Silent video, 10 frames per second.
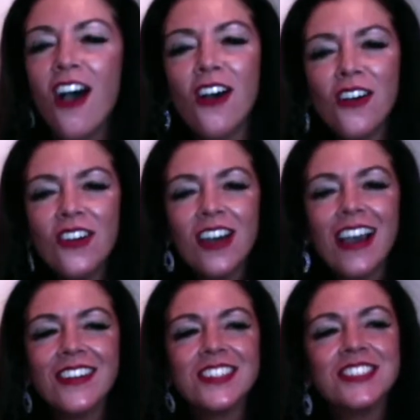Oh,
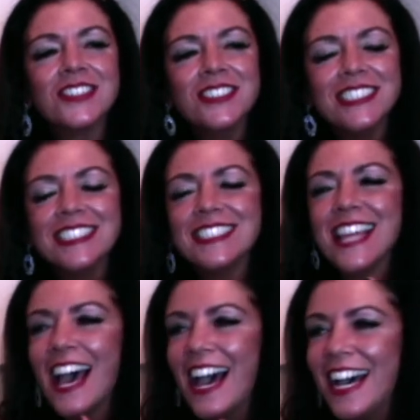how cool is
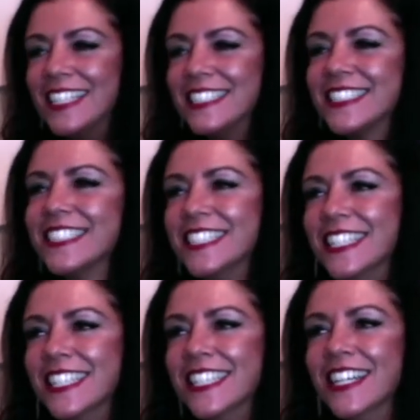that?
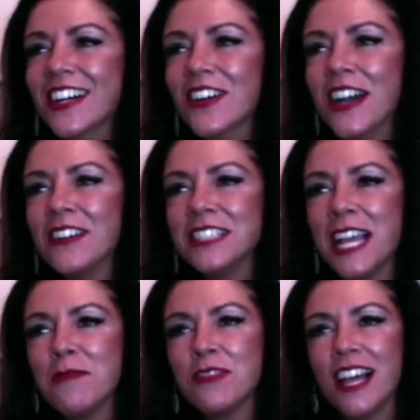Oh, how
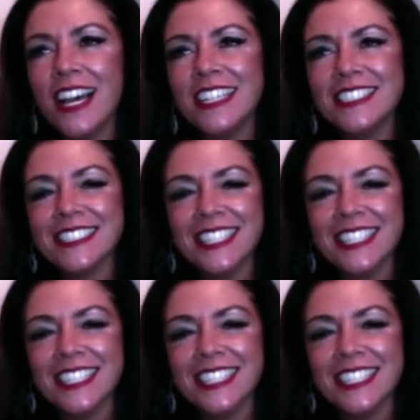time flies.